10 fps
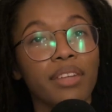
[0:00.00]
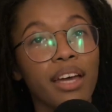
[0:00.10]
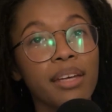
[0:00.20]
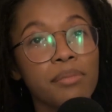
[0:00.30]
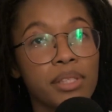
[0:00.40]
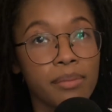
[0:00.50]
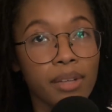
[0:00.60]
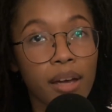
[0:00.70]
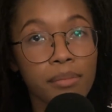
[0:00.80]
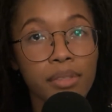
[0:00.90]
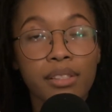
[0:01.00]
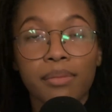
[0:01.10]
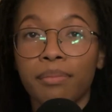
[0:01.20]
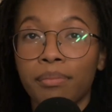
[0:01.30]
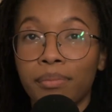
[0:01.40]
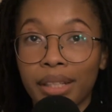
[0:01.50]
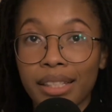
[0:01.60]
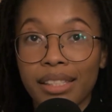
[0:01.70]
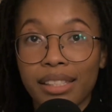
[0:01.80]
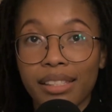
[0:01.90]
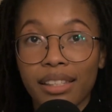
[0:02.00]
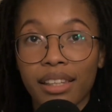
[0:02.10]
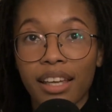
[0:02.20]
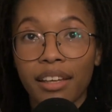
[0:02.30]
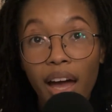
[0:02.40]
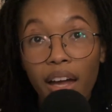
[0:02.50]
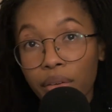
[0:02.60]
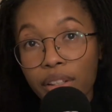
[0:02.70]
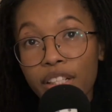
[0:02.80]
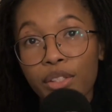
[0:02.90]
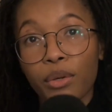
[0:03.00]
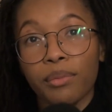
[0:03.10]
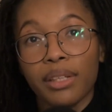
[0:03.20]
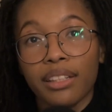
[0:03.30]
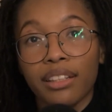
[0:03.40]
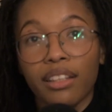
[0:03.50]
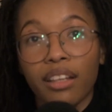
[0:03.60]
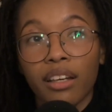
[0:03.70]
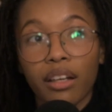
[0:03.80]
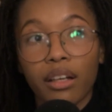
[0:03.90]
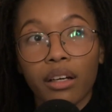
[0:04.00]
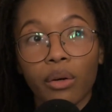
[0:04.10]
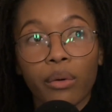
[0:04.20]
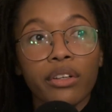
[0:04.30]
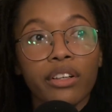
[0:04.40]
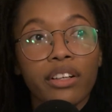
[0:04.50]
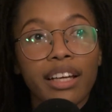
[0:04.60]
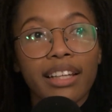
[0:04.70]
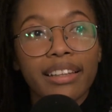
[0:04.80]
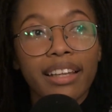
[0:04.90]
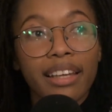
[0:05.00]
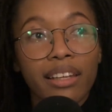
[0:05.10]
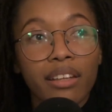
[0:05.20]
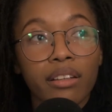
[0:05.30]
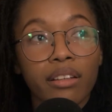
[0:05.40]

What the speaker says: I am sometimes, but consistently. I really don't mean hoarder in like